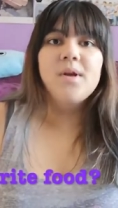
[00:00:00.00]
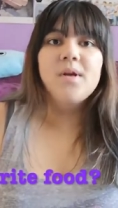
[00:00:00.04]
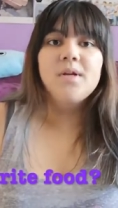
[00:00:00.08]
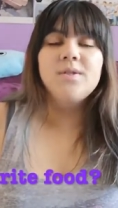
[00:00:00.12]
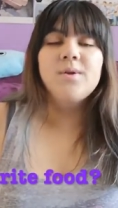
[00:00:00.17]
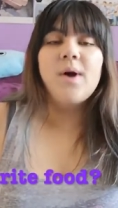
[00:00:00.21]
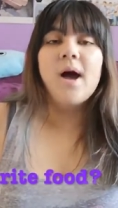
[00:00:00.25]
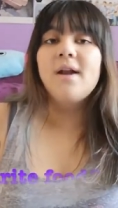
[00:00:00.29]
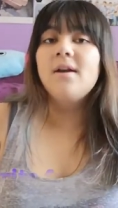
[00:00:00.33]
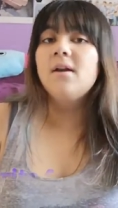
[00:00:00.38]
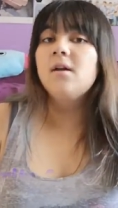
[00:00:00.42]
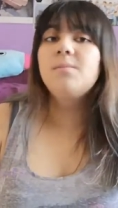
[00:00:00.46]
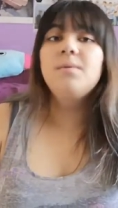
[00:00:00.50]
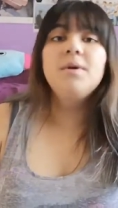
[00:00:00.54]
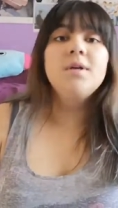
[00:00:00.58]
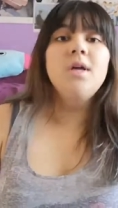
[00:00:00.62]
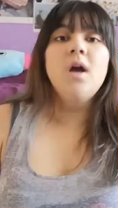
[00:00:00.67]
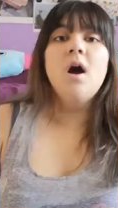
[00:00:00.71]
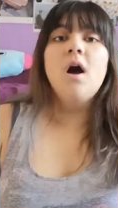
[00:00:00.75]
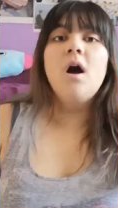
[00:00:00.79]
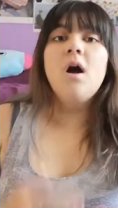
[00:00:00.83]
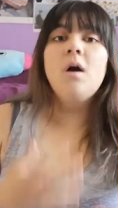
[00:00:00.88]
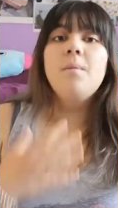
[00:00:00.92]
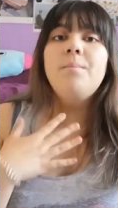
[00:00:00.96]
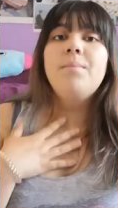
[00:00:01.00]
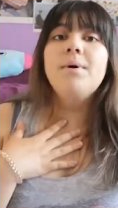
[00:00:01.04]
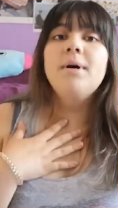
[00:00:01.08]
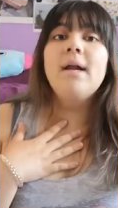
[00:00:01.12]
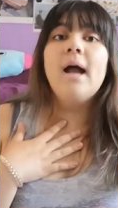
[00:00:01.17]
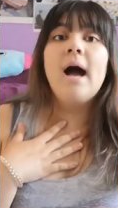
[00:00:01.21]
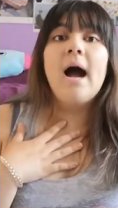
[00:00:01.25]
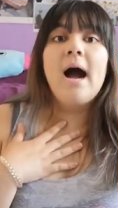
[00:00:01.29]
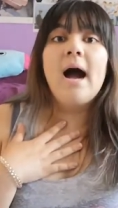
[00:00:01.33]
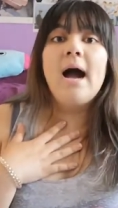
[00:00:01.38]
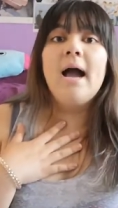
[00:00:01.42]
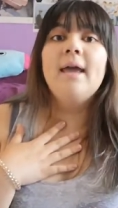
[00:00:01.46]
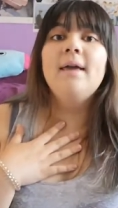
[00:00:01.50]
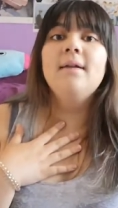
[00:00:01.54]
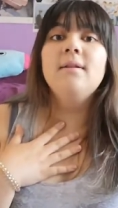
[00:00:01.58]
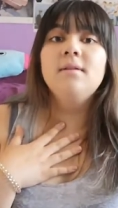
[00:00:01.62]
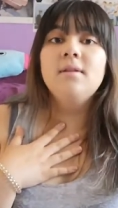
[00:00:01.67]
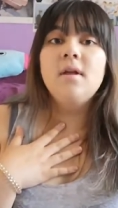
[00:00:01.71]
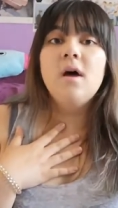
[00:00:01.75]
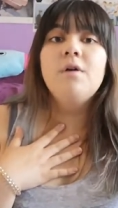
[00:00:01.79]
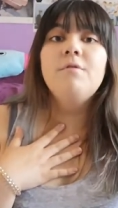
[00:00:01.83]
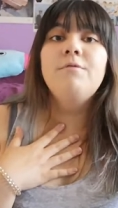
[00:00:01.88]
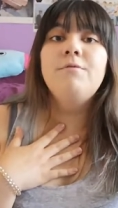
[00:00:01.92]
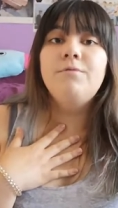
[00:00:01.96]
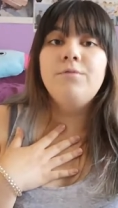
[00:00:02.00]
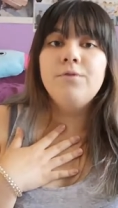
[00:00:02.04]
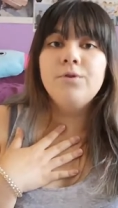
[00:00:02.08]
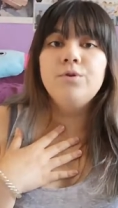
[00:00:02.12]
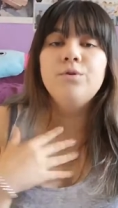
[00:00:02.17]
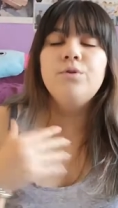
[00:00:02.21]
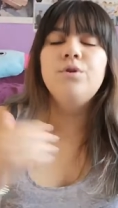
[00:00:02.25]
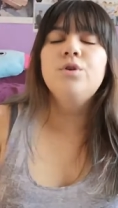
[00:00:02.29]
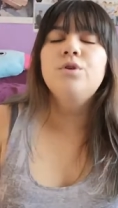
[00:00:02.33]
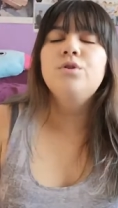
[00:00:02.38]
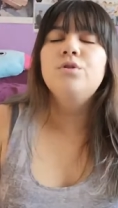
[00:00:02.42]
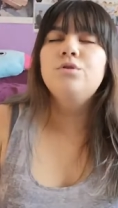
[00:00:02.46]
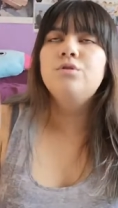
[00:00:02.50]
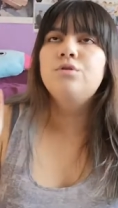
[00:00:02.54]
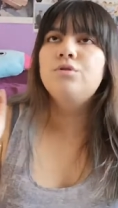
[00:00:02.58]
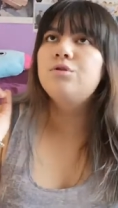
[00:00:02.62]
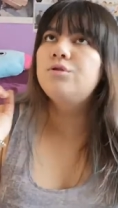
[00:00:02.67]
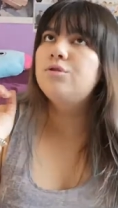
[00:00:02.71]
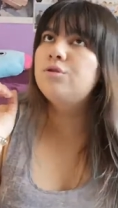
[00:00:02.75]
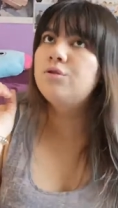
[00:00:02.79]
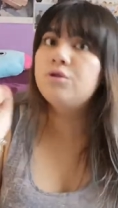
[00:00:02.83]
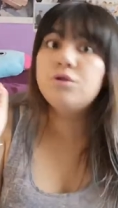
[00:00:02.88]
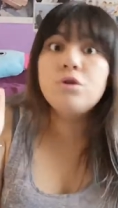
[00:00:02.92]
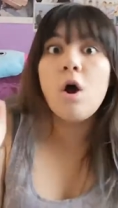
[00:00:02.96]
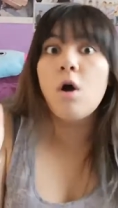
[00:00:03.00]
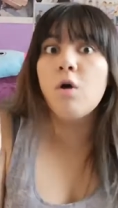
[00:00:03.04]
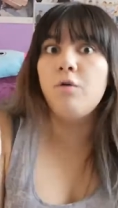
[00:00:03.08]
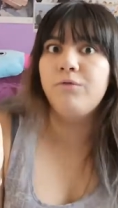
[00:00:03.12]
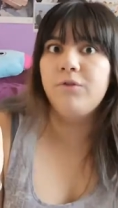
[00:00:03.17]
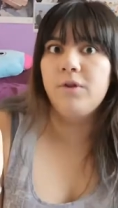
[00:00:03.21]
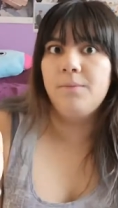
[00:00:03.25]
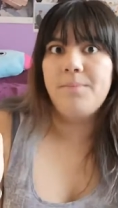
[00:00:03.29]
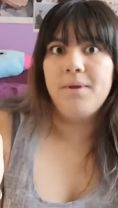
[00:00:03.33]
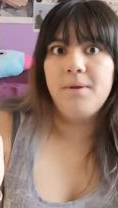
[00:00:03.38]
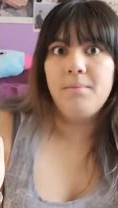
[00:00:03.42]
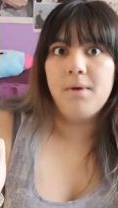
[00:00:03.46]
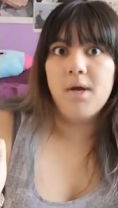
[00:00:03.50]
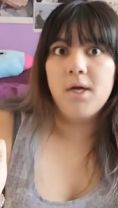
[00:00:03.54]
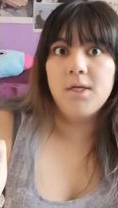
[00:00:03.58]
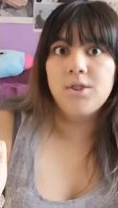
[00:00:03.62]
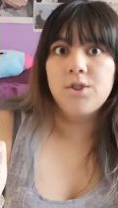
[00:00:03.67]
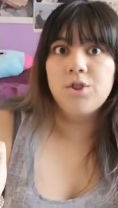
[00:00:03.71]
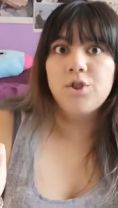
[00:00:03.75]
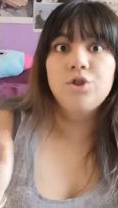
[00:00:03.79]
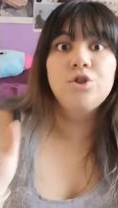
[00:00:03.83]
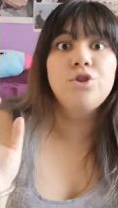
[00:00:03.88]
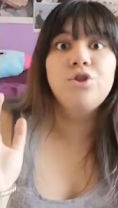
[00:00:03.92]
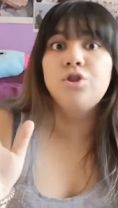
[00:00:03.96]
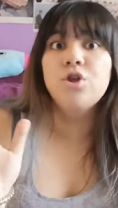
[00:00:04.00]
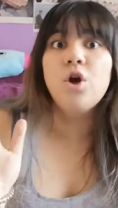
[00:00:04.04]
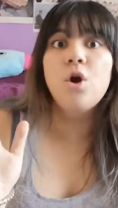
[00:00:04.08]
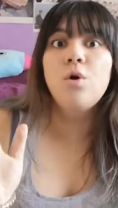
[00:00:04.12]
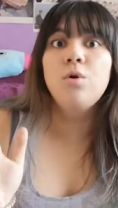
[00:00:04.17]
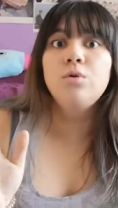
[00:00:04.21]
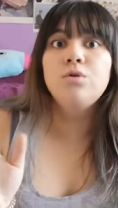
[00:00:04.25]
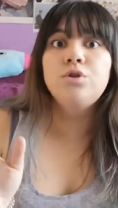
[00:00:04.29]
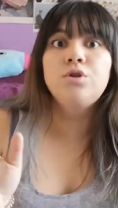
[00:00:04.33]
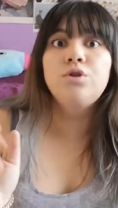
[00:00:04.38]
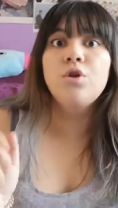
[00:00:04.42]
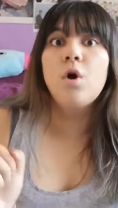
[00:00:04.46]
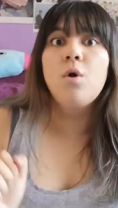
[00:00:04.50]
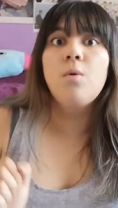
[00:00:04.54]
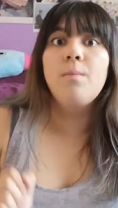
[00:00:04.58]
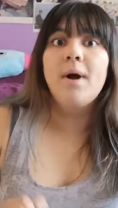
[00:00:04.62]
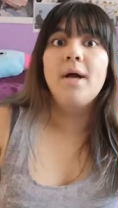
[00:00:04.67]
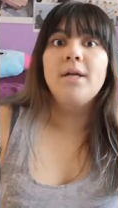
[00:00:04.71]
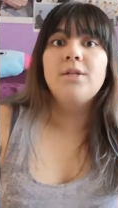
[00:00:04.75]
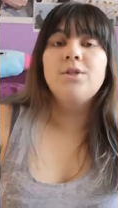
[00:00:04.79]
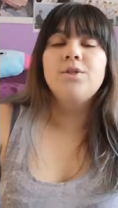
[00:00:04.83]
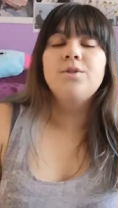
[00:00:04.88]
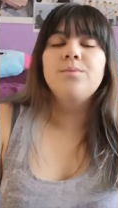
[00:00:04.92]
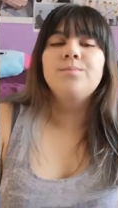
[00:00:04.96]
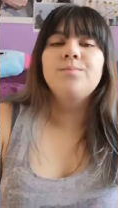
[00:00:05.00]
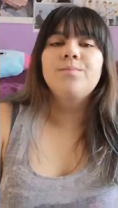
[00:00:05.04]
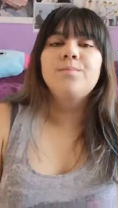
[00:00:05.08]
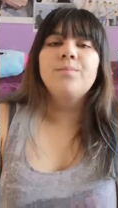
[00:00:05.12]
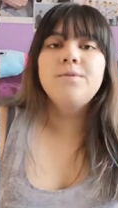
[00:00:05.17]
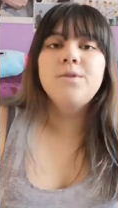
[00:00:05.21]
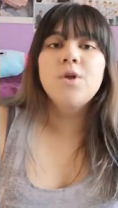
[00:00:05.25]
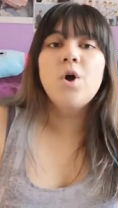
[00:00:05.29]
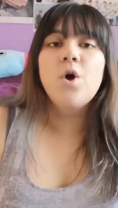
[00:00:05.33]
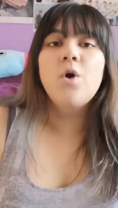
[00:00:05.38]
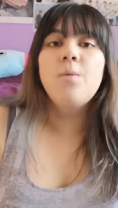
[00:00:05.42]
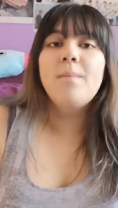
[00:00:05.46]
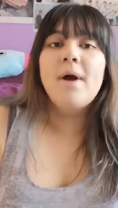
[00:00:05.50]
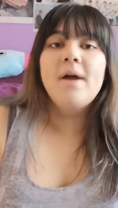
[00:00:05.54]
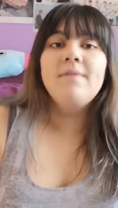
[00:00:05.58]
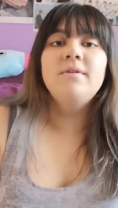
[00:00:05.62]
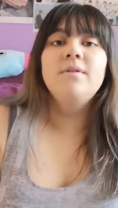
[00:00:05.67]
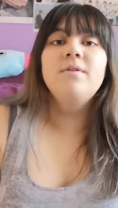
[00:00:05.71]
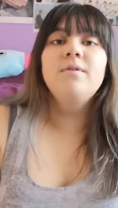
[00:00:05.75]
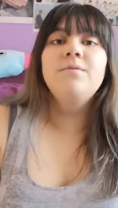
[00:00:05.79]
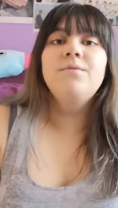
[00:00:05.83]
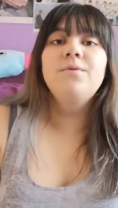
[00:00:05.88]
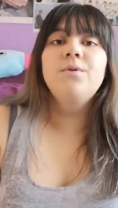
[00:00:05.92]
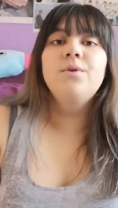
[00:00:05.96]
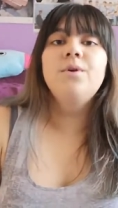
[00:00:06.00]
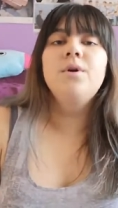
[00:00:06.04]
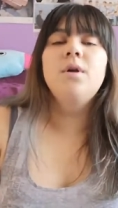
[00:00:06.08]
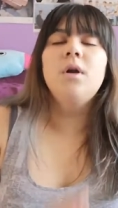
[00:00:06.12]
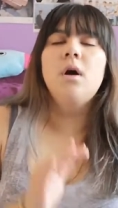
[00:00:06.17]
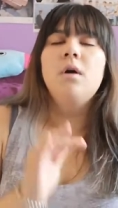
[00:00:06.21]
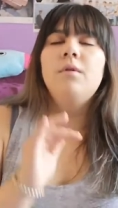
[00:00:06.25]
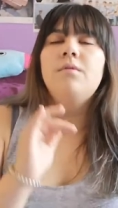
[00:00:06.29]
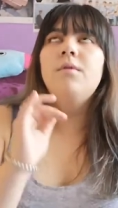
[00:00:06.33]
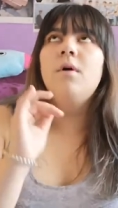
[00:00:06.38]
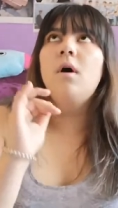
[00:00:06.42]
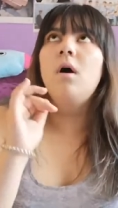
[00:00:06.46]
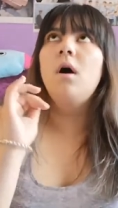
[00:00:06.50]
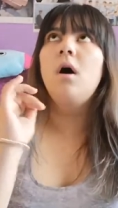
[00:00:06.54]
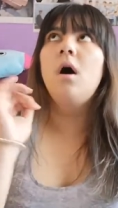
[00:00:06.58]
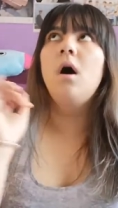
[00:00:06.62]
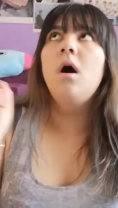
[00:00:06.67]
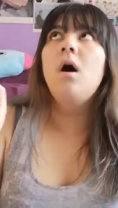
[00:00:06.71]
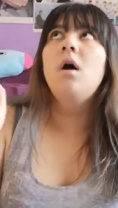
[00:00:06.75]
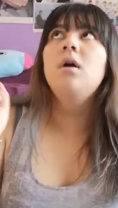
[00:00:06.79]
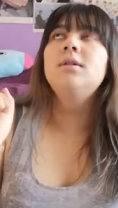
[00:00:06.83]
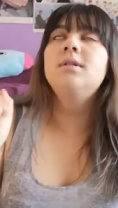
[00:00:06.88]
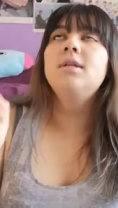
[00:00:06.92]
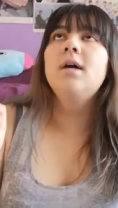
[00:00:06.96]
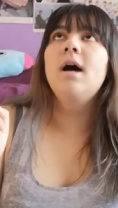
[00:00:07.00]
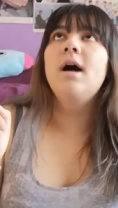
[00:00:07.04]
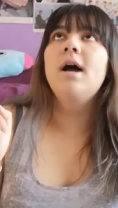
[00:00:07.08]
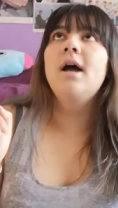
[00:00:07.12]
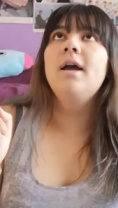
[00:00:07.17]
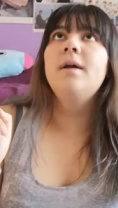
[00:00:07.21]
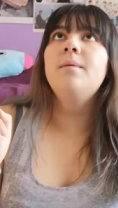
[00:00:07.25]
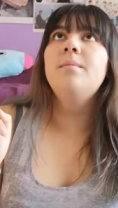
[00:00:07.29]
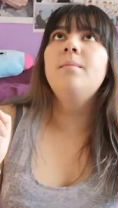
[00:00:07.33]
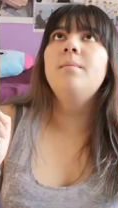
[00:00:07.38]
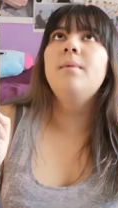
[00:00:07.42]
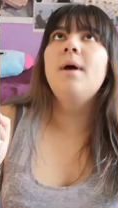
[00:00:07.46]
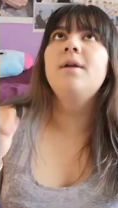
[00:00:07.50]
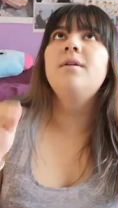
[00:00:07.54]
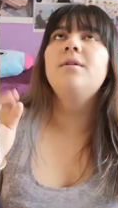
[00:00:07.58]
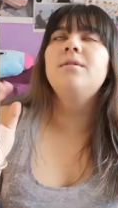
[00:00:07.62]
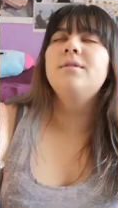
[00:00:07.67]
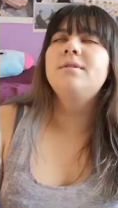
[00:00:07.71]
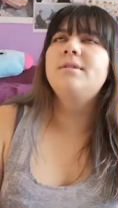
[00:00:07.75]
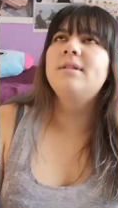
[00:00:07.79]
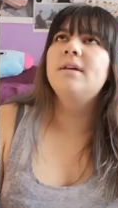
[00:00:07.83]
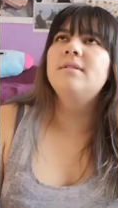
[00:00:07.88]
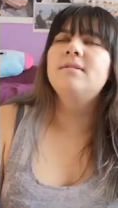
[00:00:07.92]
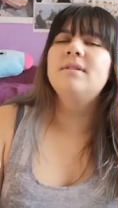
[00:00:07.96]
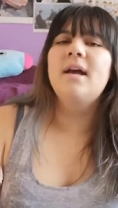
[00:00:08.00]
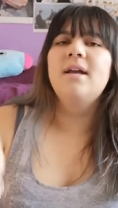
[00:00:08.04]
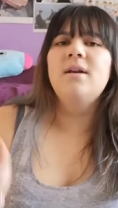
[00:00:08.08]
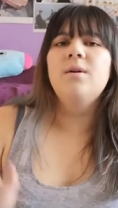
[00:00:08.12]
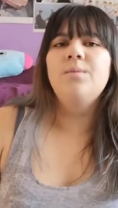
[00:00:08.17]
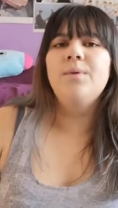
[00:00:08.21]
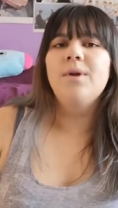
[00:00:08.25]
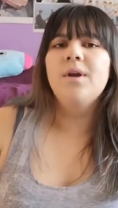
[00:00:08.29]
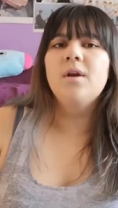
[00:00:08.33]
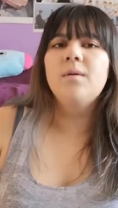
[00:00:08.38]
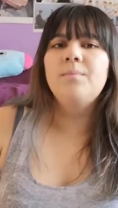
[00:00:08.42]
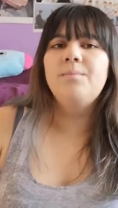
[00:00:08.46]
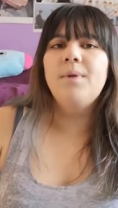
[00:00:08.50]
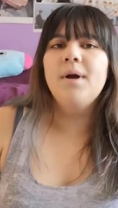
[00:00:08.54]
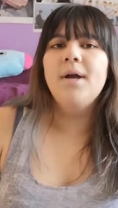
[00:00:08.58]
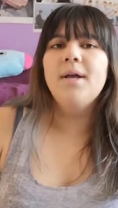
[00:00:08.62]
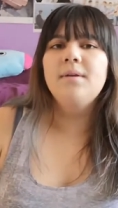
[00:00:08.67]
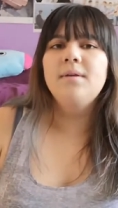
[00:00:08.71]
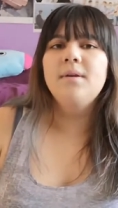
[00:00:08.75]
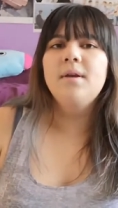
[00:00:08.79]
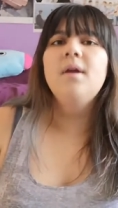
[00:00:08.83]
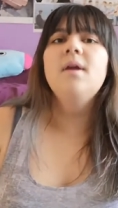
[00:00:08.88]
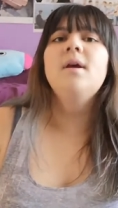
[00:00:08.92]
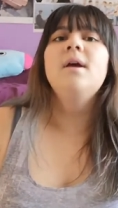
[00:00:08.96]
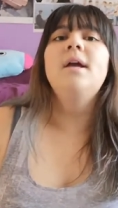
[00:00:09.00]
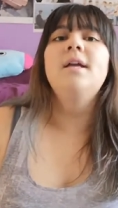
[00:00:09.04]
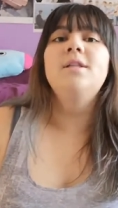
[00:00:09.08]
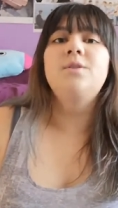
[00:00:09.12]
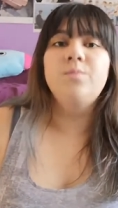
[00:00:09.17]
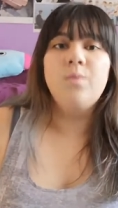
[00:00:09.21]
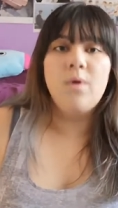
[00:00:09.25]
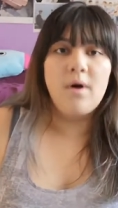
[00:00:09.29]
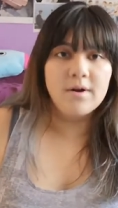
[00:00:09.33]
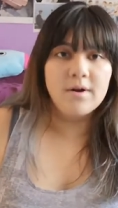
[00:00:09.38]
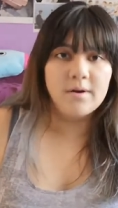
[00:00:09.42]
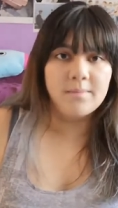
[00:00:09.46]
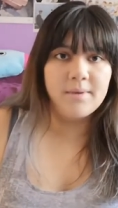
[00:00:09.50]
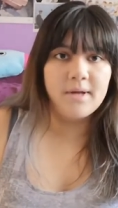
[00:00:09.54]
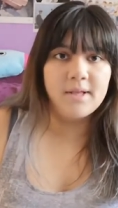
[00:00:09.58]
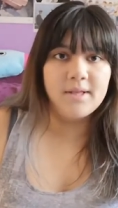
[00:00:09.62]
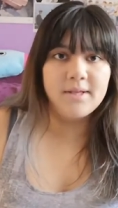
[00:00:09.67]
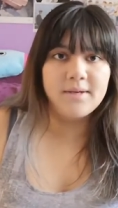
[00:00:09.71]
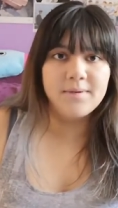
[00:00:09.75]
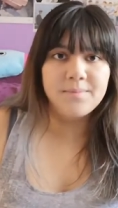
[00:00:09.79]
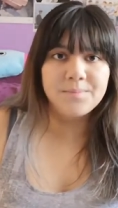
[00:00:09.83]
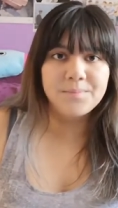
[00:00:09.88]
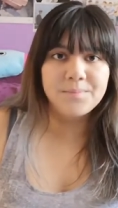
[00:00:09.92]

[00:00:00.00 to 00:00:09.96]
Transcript: So I don't know about y'all, but I love food so flippin' much. So, so much. So my favorite food of all time, I know this sounds kind of weird, but it's watermelon.